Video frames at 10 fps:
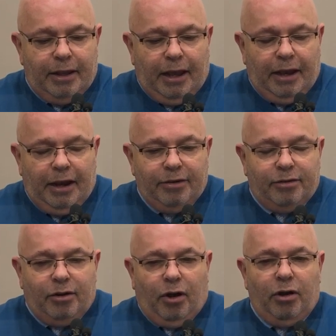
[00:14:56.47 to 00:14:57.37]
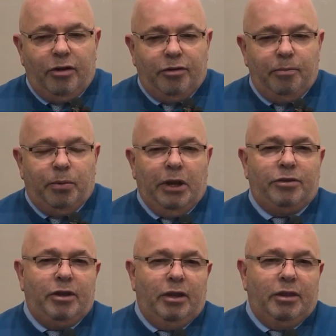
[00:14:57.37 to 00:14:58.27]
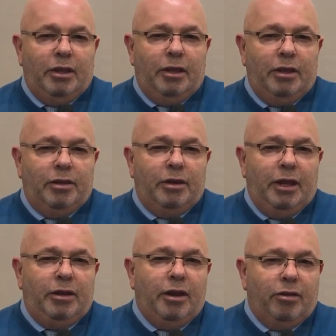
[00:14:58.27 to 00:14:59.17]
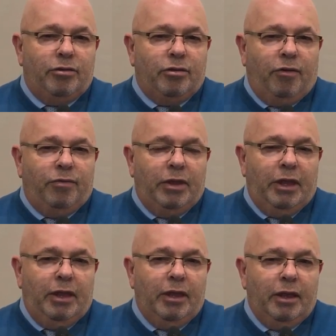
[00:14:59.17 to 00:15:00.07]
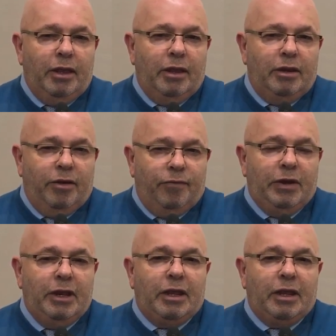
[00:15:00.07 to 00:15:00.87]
And as God is impressing the, the details of the Davidic